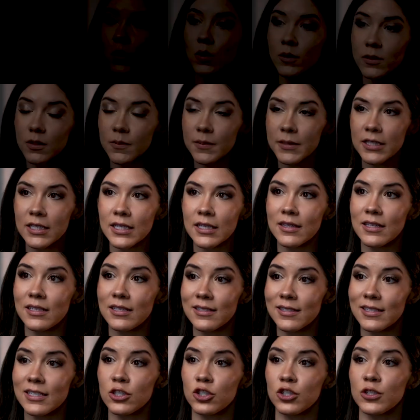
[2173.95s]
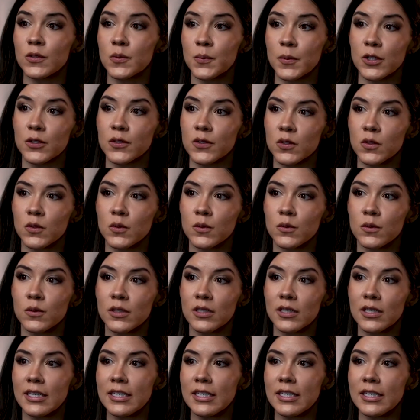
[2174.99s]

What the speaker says: Ultimately, the decision is personal.